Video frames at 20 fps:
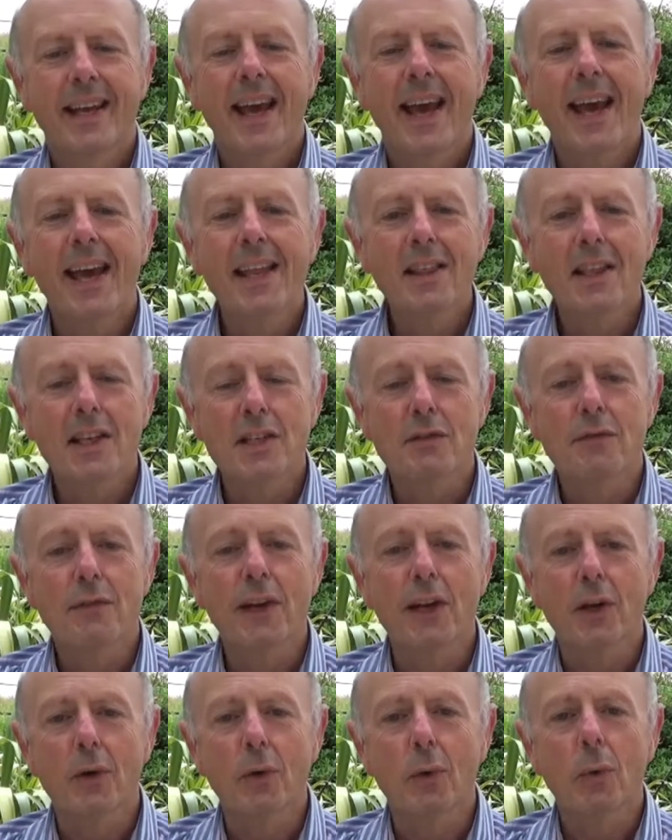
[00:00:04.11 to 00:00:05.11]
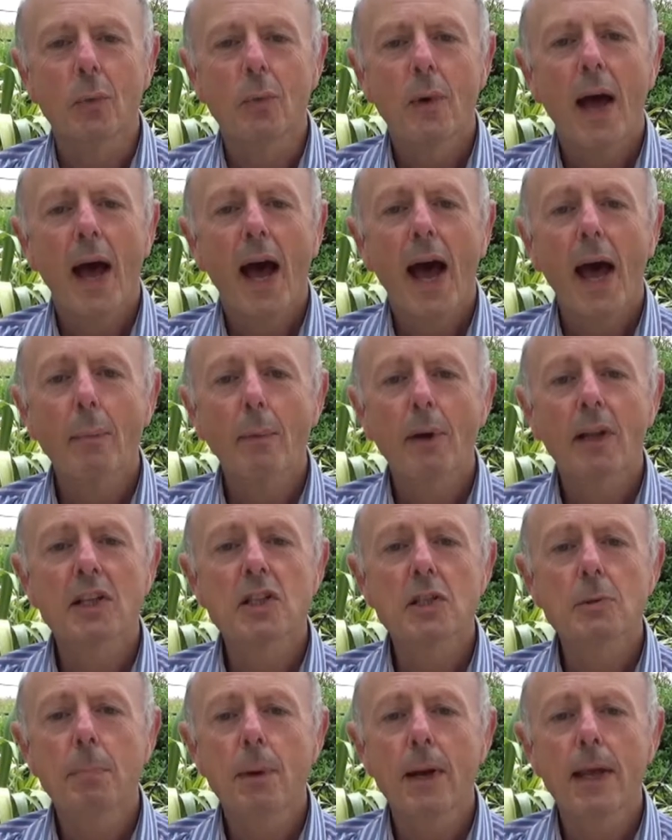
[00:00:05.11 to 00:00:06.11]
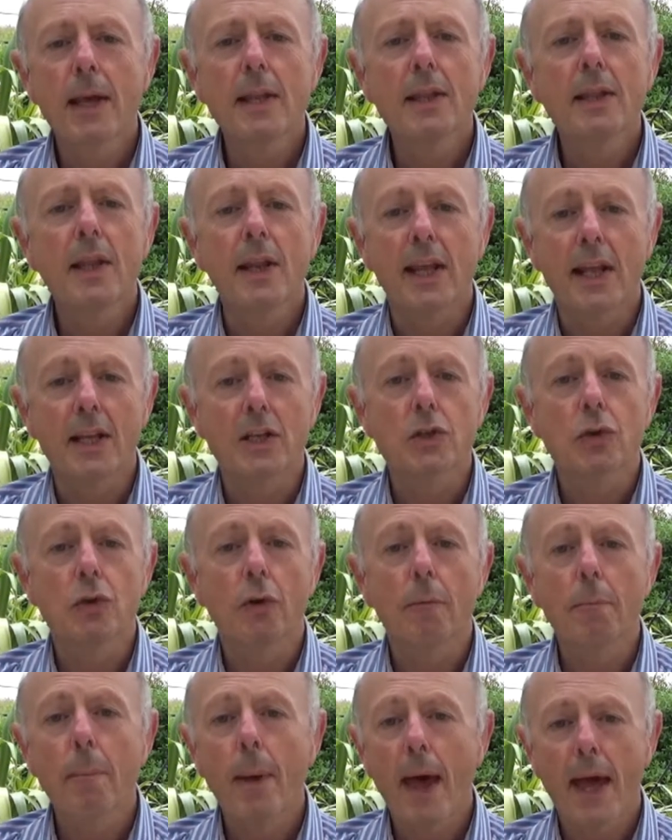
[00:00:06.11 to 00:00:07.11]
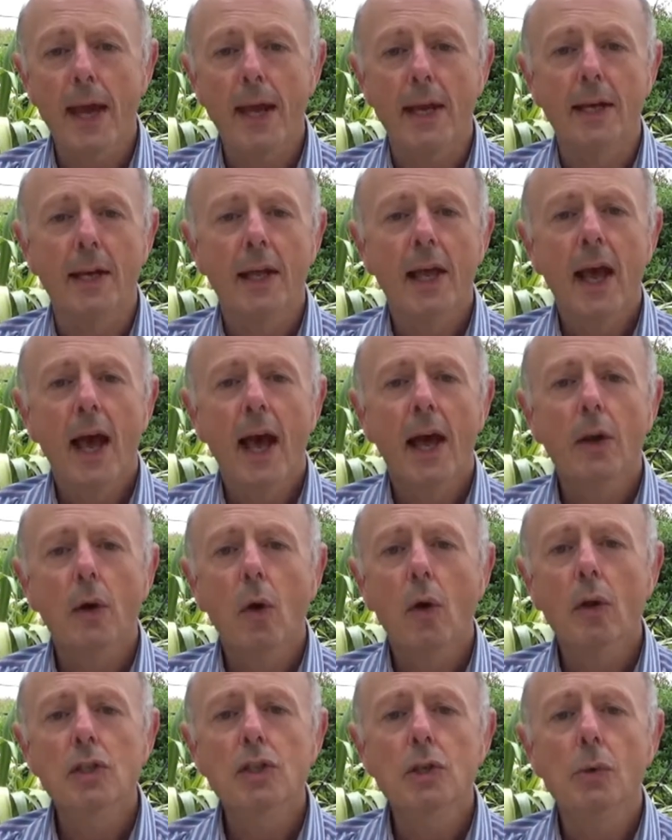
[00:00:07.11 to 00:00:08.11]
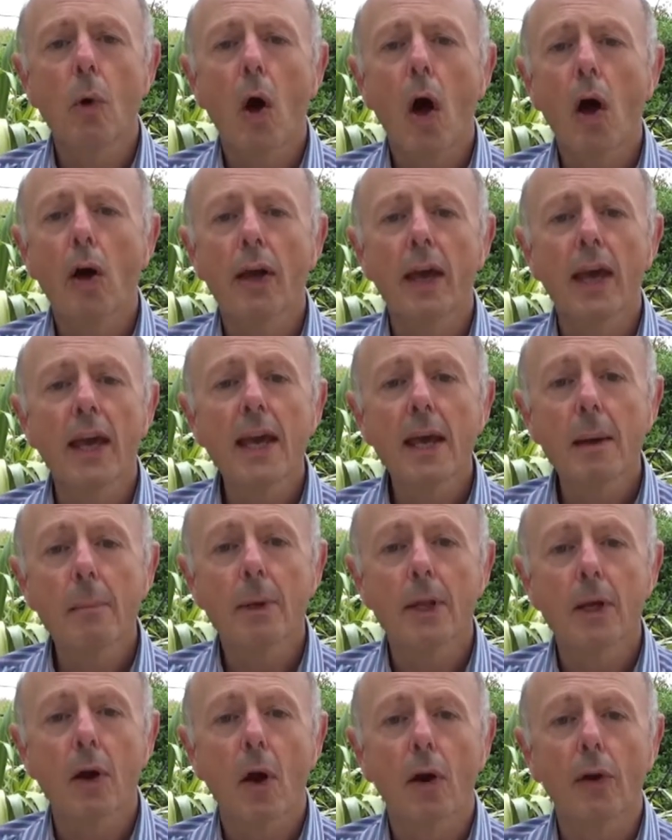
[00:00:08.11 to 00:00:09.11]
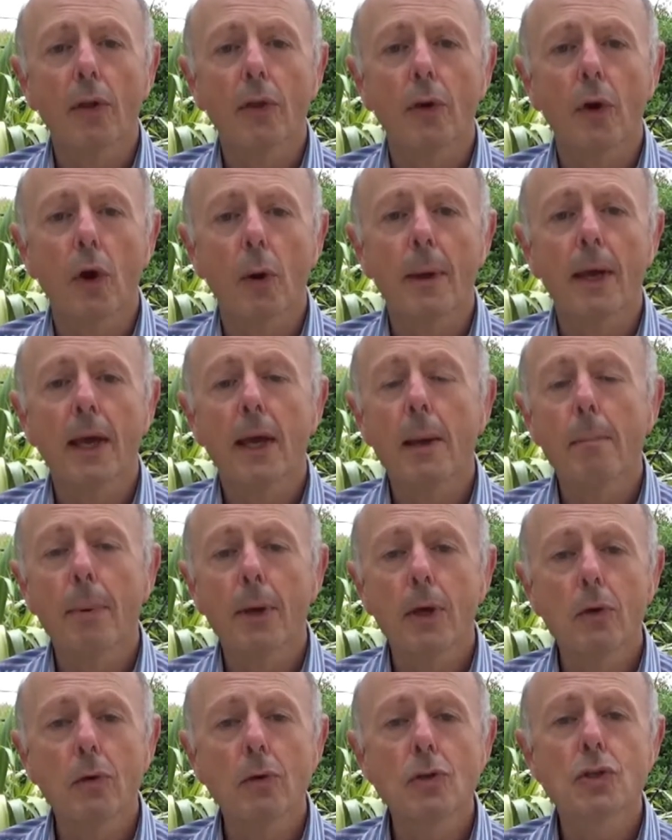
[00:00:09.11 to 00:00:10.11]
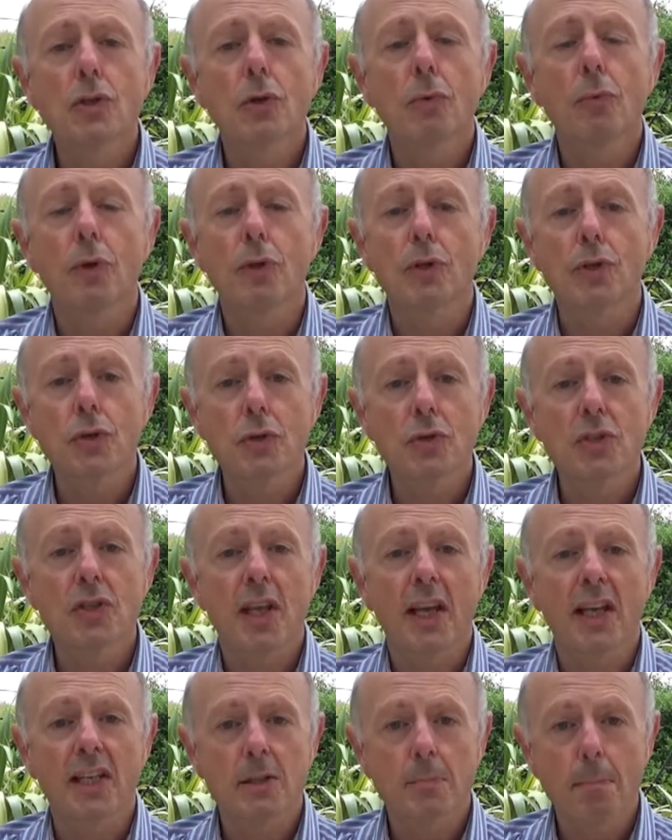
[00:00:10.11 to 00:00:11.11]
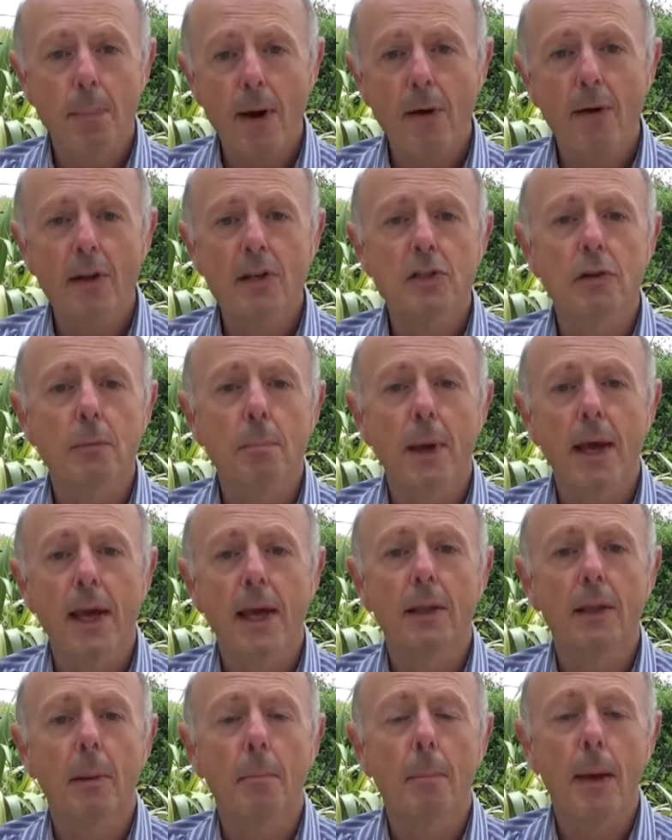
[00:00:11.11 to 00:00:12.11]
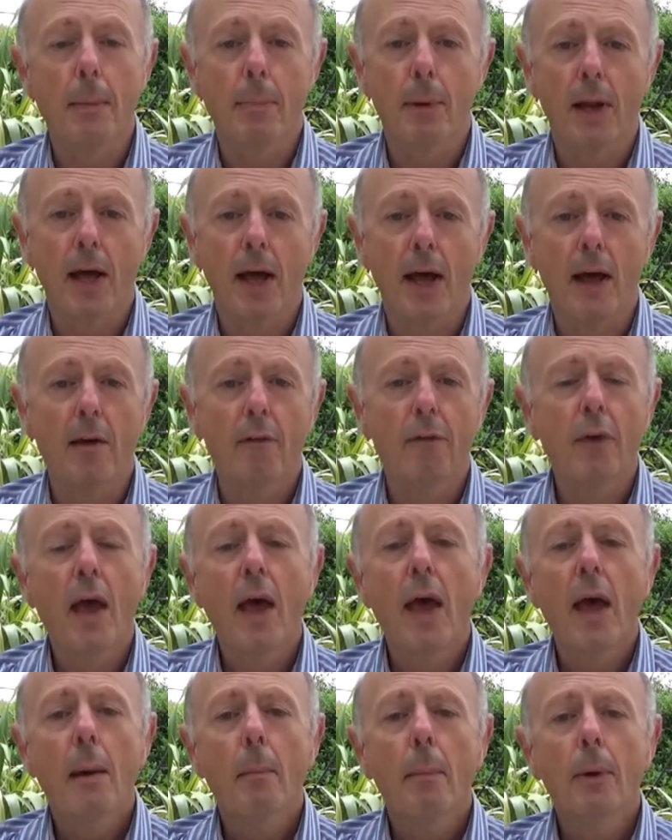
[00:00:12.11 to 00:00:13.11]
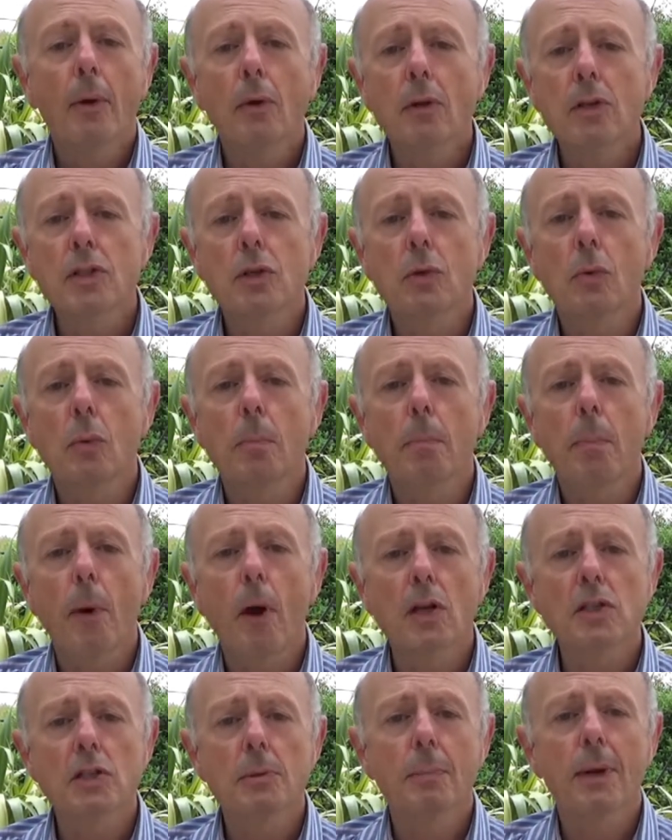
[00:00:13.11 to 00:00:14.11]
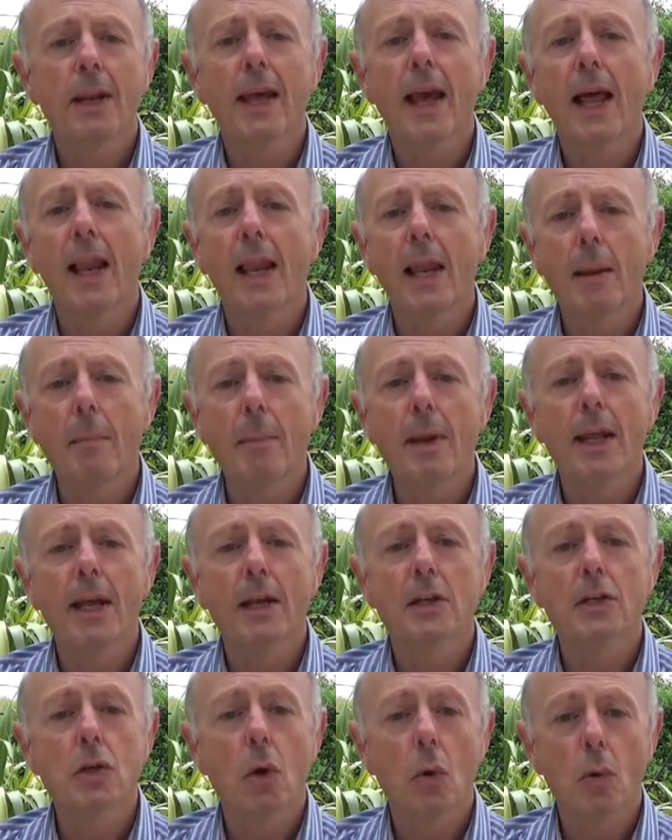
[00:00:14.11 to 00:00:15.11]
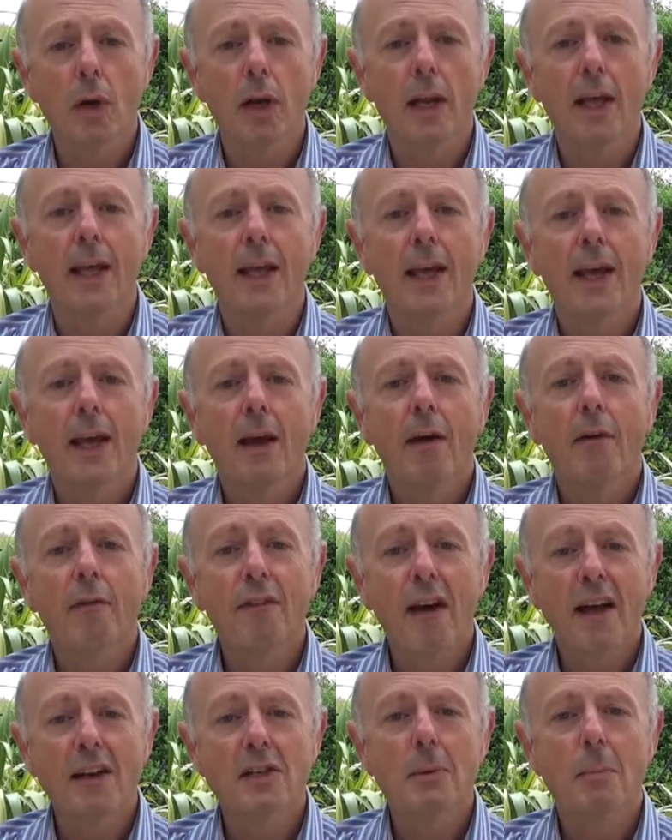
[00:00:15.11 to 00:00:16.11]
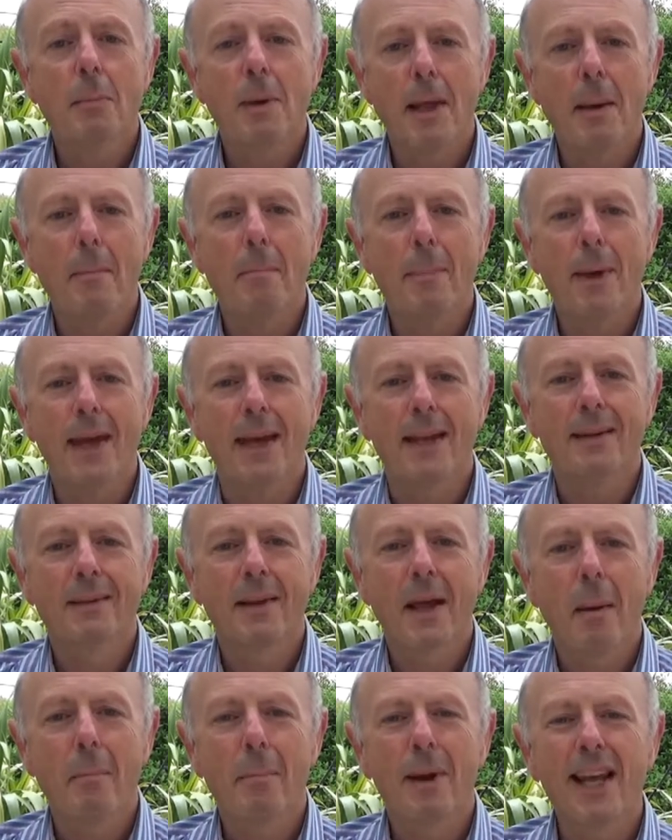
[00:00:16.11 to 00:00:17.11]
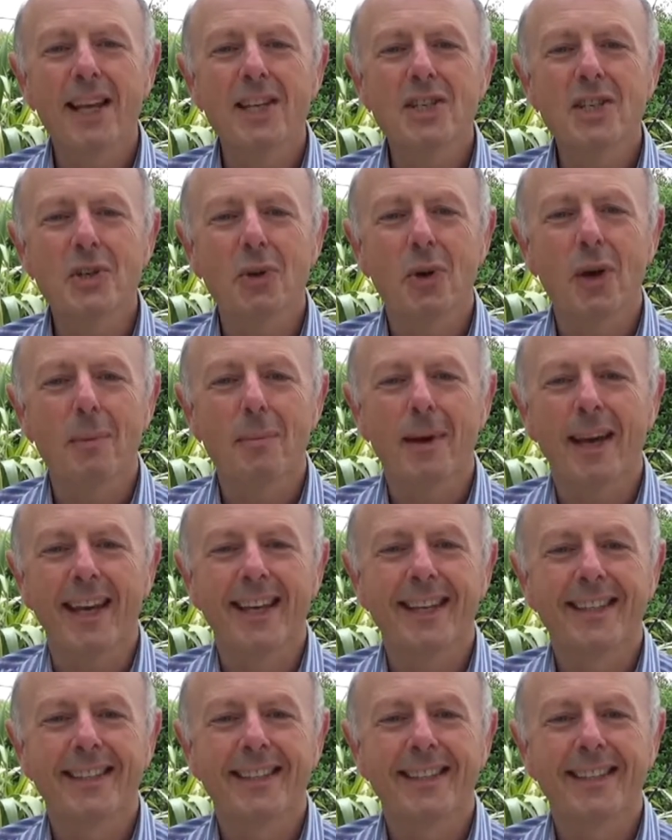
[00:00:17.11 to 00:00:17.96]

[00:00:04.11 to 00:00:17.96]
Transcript: In this video, I will explain the nature of pain and also how EMDR therapy can be used to reduce the experience of pain that people have, but also possibly eliminate totally phantom limb pain. Please join me.